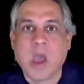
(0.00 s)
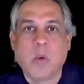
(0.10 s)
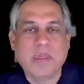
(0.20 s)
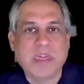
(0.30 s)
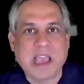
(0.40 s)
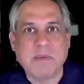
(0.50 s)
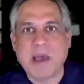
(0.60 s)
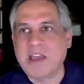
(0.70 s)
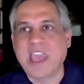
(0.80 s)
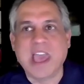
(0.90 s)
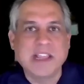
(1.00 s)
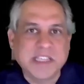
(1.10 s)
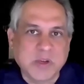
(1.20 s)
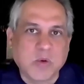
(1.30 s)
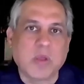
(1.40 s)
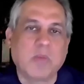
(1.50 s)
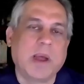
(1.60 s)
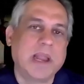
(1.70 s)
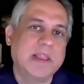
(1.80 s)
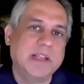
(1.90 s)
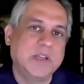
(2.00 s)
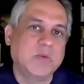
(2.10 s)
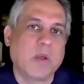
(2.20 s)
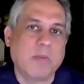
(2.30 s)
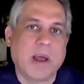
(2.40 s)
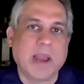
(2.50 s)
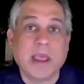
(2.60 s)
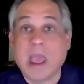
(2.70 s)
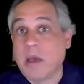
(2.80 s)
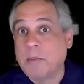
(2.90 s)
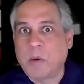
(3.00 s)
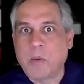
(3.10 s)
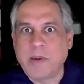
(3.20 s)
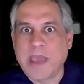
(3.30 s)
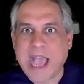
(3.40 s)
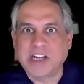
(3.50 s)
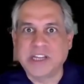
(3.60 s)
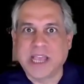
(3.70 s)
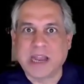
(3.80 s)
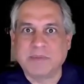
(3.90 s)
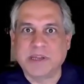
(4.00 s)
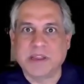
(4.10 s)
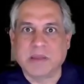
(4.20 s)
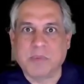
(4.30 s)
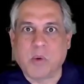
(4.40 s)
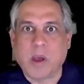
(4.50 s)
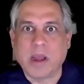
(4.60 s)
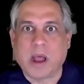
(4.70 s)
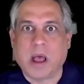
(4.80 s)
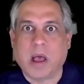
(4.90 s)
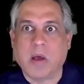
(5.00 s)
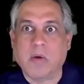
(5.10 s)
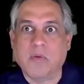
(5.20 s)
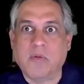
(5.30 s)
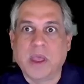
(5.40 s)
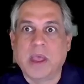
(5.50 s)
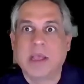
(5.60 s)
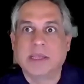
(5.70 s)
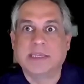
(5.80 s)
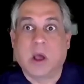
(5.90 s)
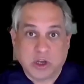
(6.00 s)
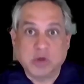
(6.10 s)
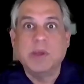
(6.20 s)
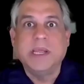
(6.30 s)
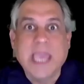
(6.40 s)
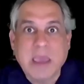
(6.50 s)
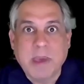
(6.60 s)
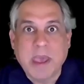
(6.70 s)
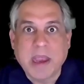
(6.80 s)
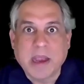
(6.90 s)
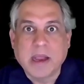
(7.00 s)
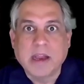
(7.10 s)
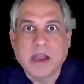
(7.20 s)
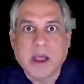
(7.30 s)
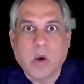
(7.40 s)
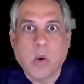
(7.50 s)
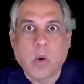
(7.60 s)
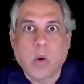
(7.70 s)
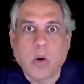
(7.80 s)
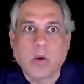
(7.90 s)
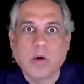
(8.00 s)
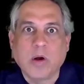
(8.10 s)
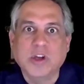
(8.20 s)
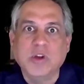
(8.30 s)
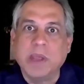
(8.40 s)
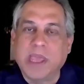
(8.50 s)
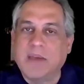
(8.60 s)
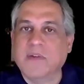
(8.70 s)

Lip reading: We think about, yeah, this is worth money. This is worth money. But when we actually get up to the point of, do we keep it or do we give